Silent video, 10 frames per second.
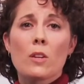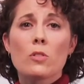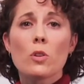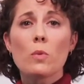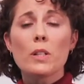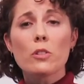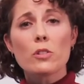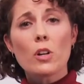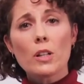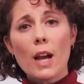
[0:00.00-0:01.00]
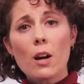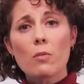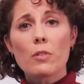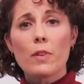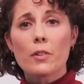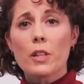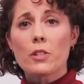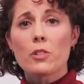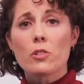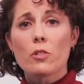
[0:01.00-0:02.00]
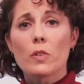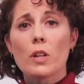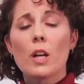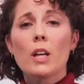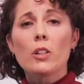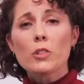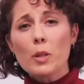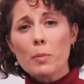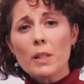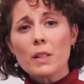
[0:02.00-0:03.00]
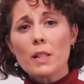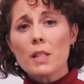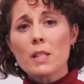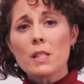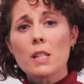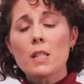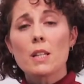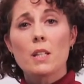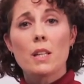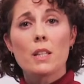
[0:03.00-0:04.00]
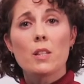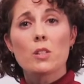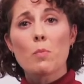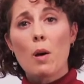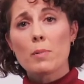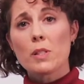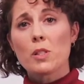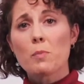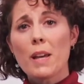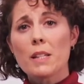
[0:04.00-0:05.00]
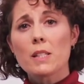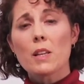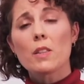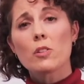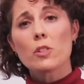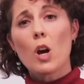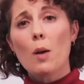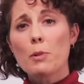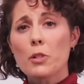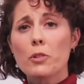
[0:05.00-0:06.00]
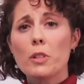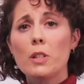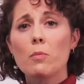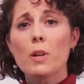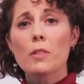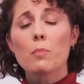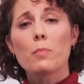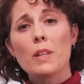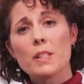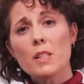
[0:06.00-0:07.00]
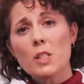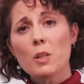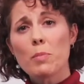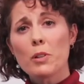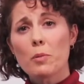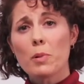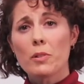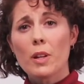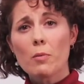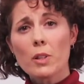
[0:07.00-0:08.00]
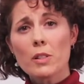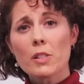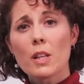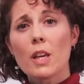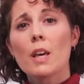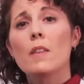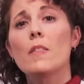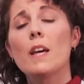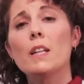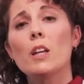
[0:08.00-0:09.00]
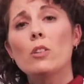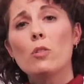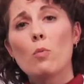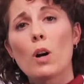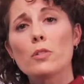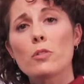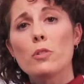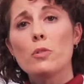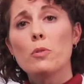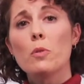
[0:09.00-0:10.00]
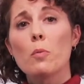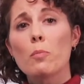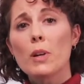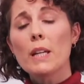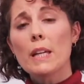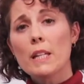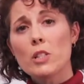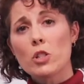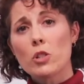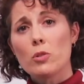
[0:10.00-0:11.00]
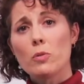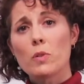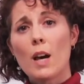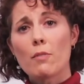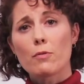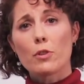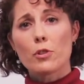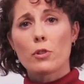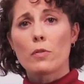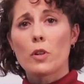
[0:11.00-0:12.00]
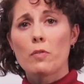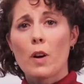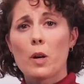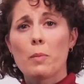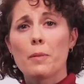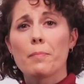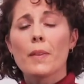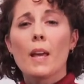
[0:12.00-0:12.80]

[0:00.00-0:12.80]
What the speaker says: So when you start out with Foundation Server, you're typically going to see that in the small business space, there's an opportunity with existing peer-to-peer networks that you want to bring into that first server environment.